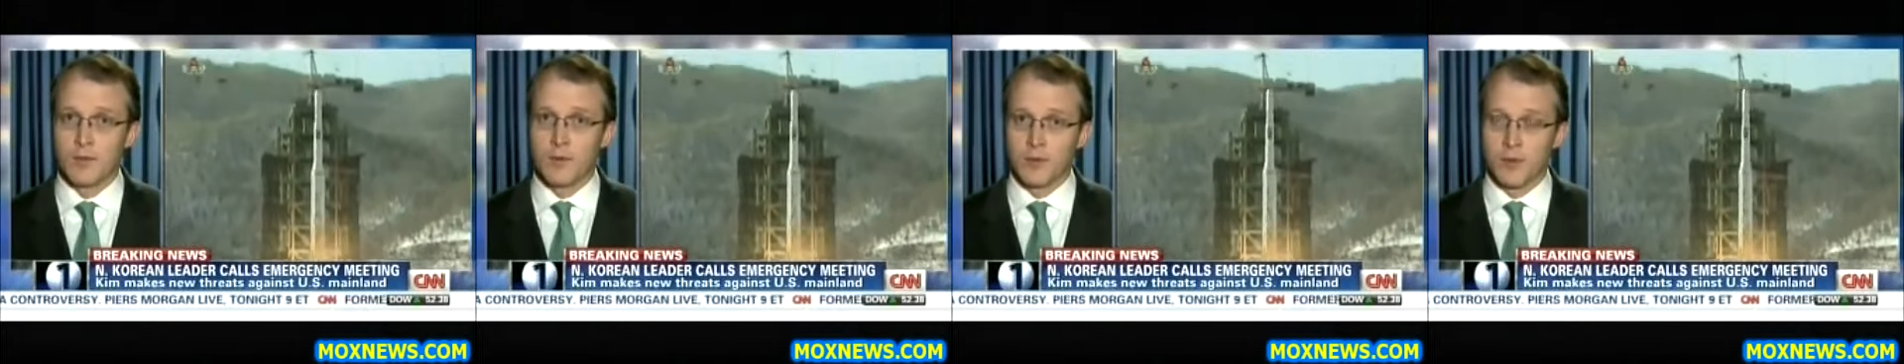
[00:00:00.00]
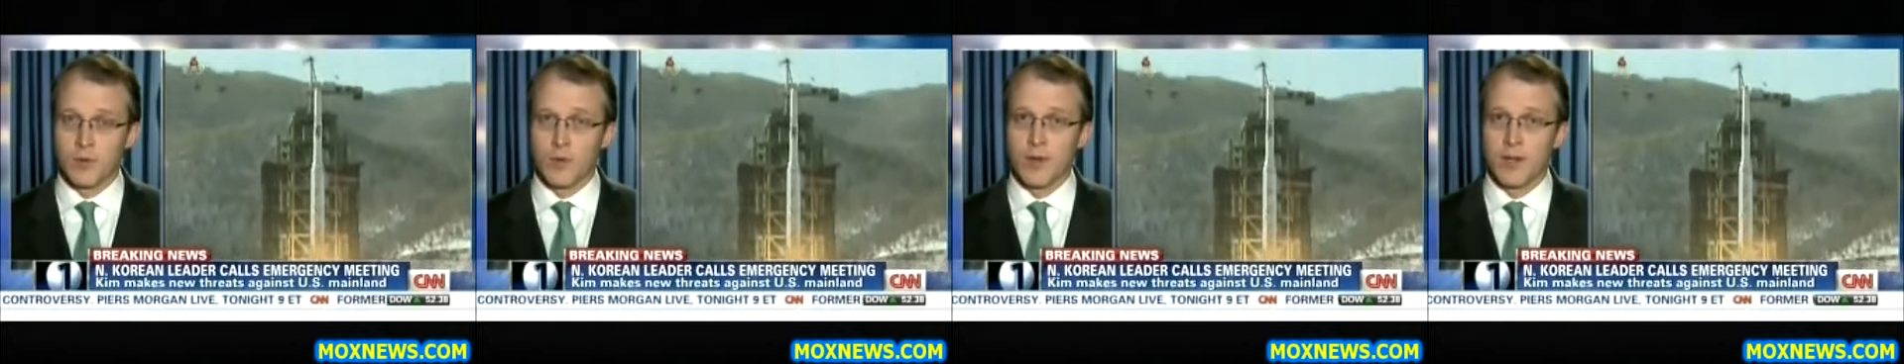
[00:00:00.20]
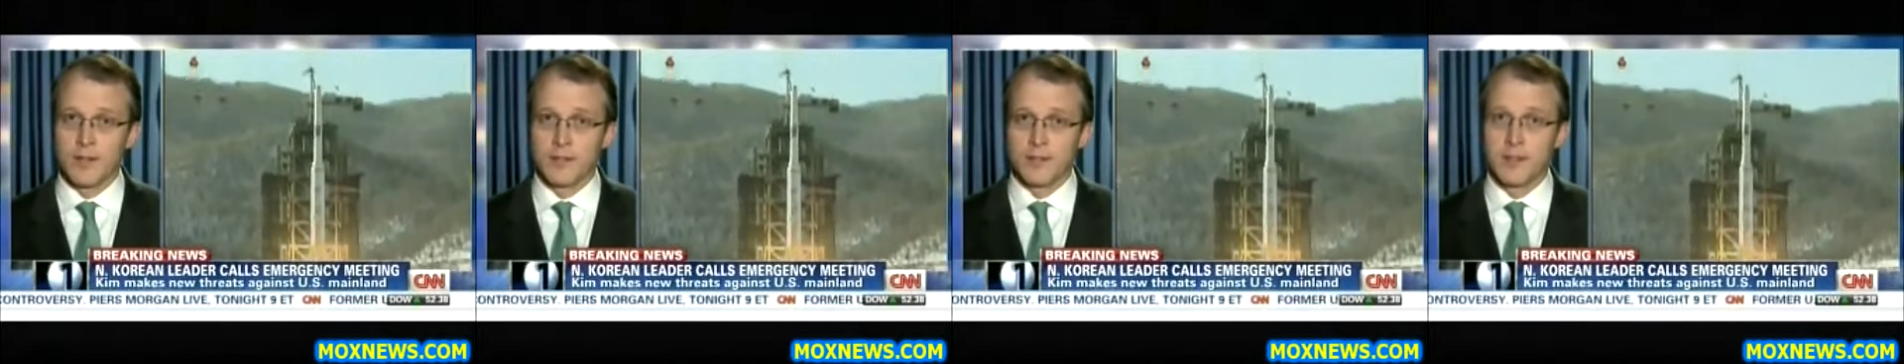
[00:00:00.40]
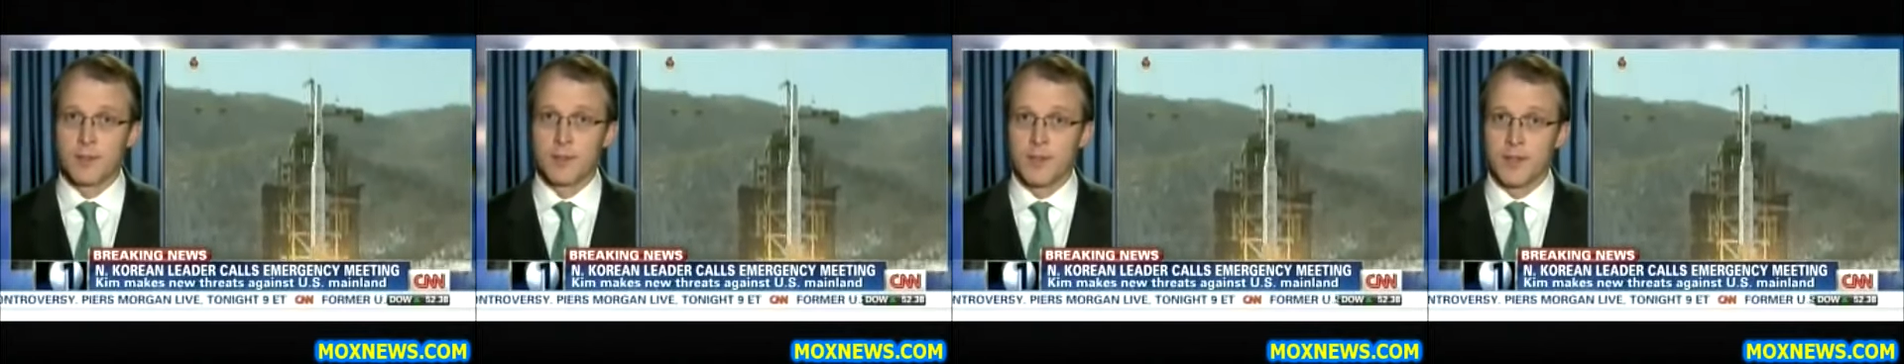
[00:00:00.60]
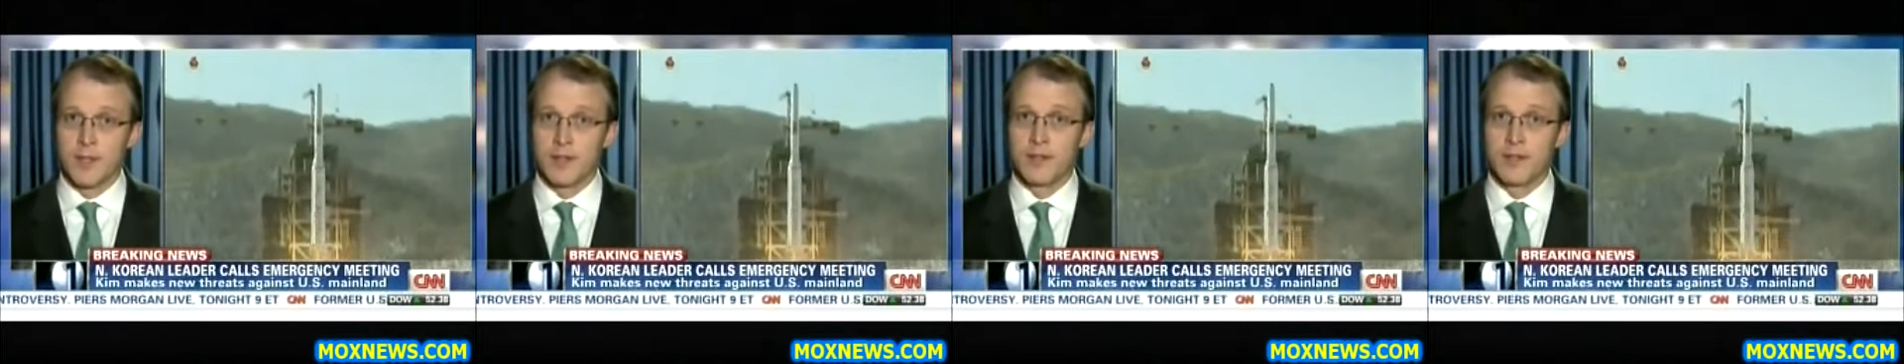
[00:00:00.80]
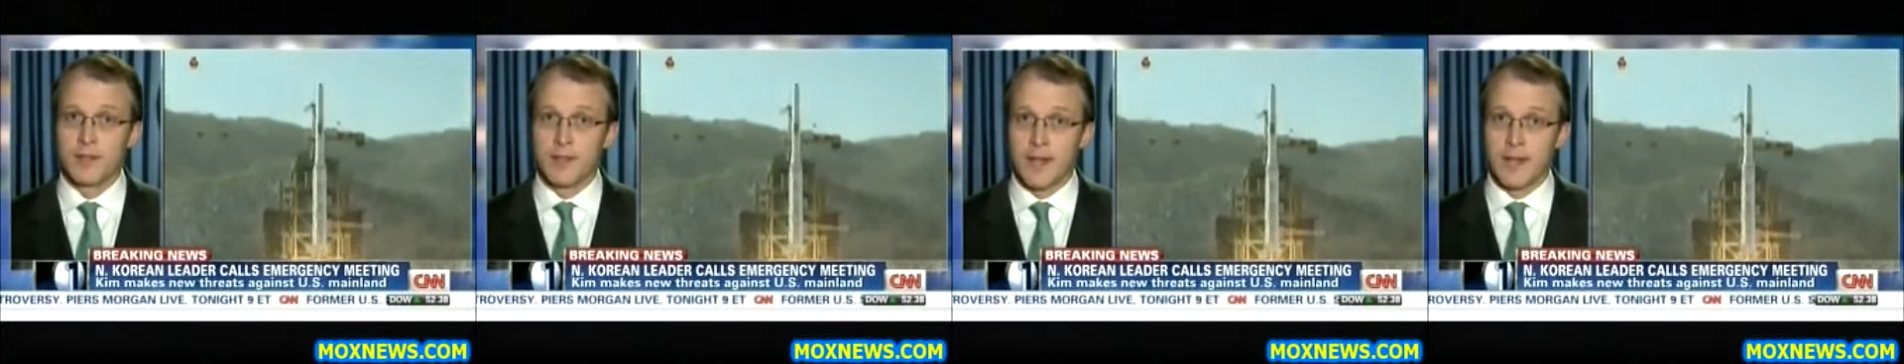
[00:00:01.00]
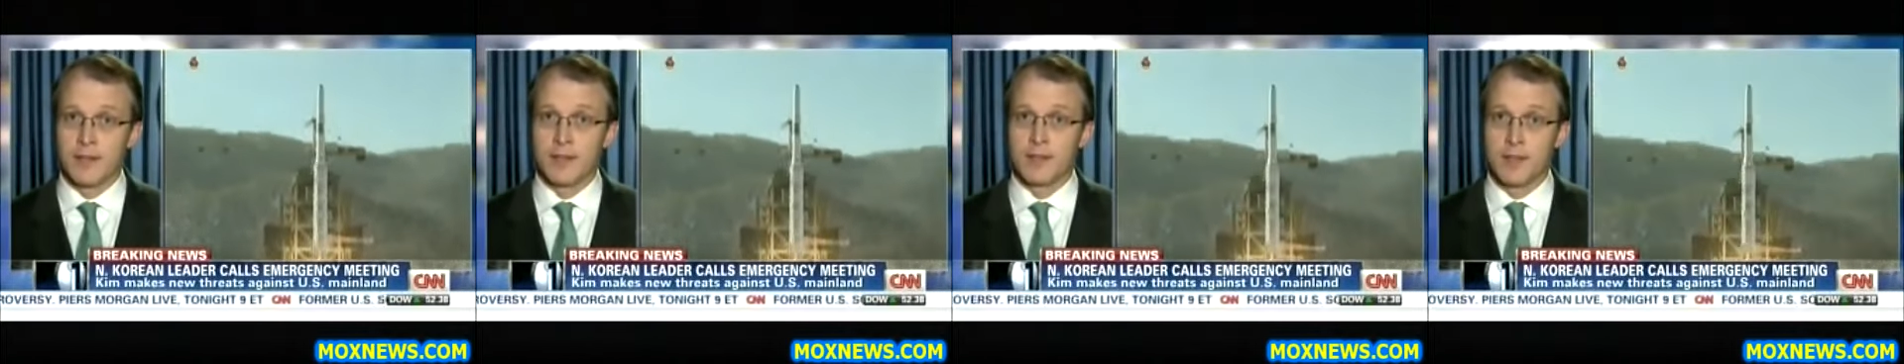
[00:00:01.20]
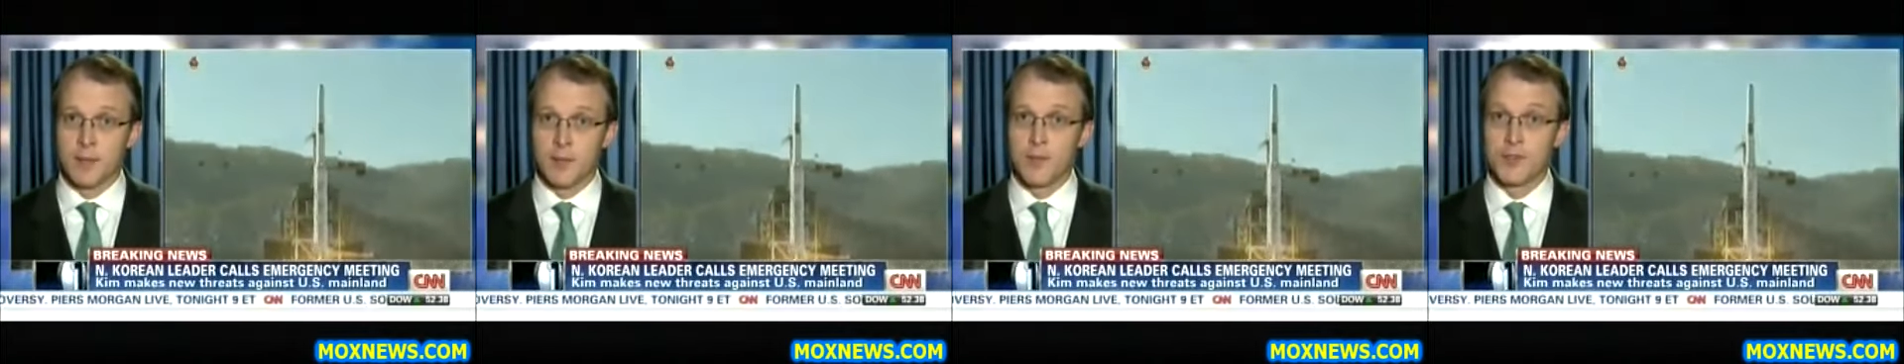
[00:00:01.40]
The North Koreans simply need to
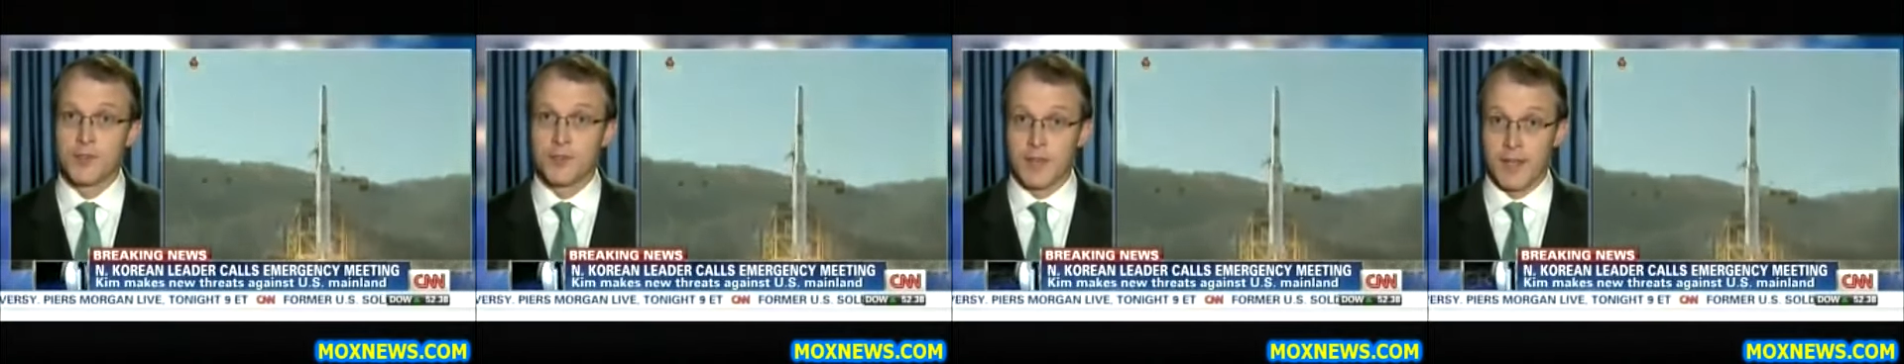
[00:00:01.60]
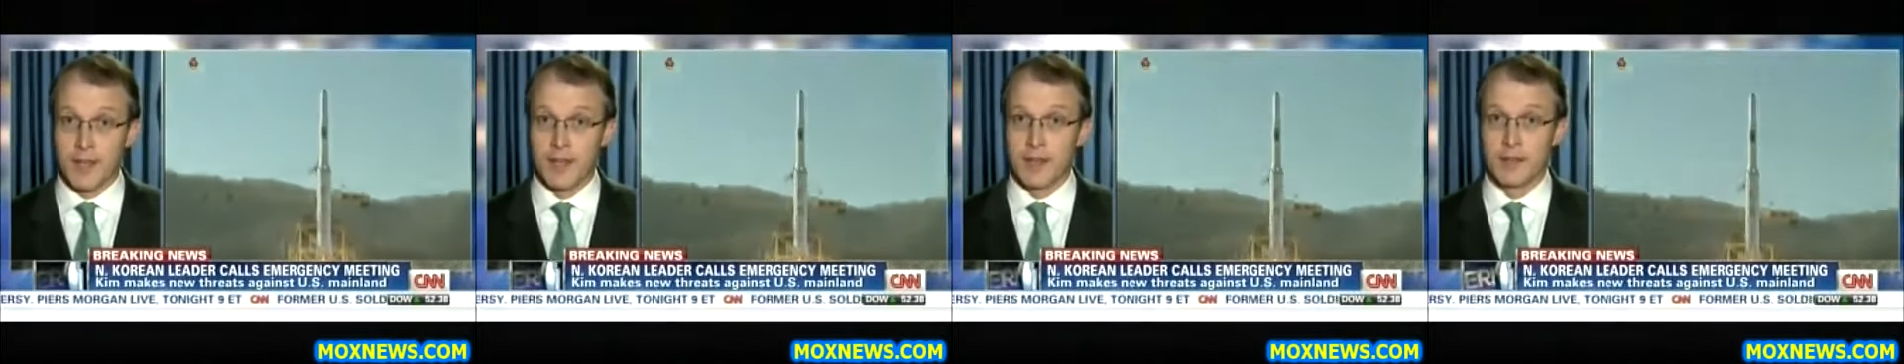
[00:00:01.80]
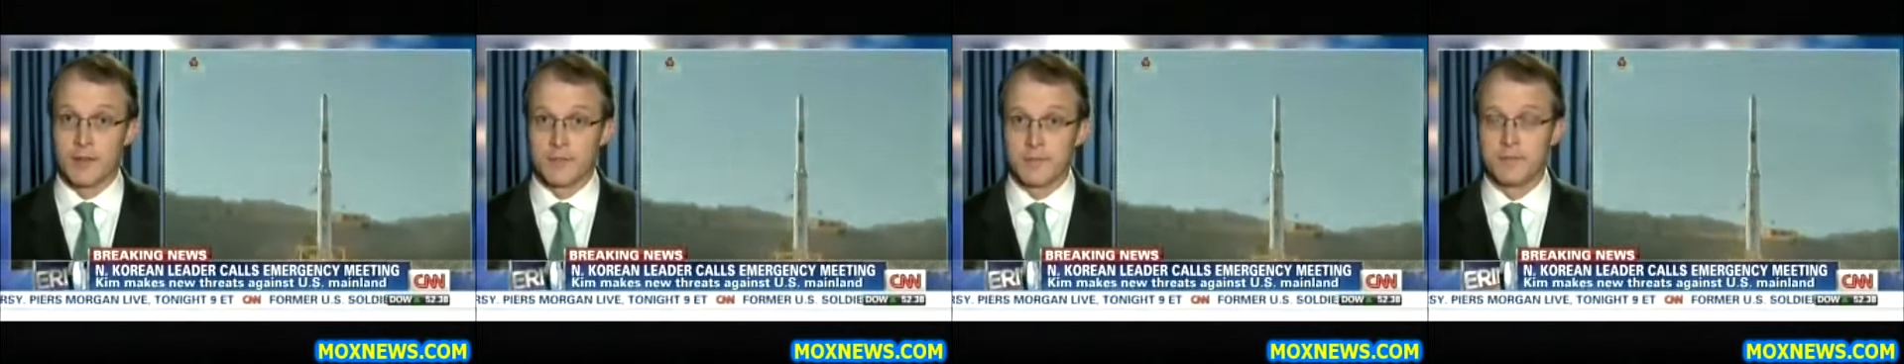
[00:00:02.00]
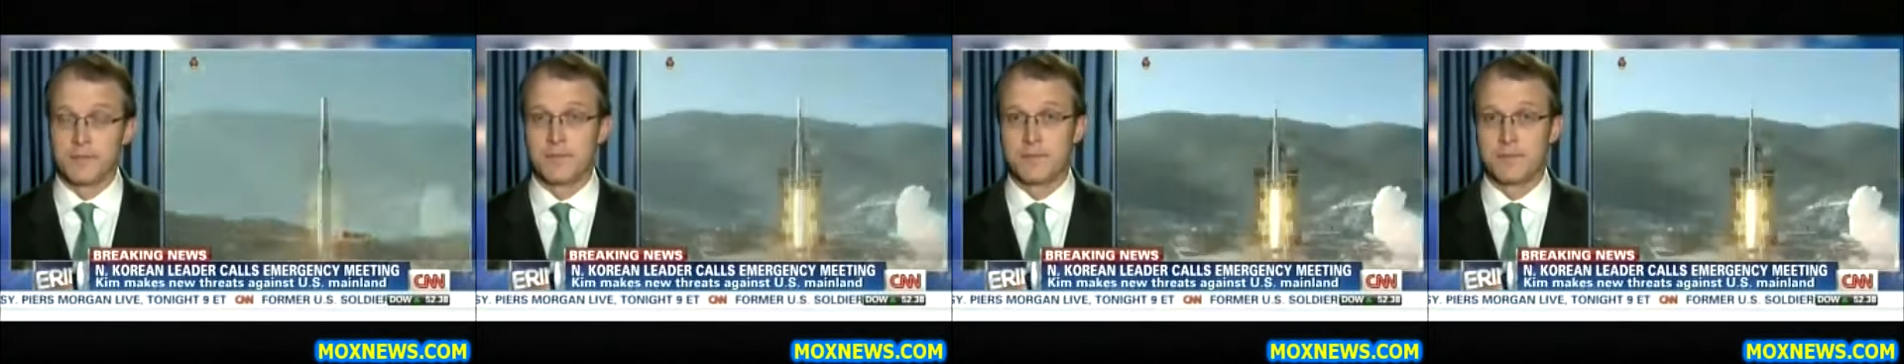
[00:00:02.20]
dial the temperature down.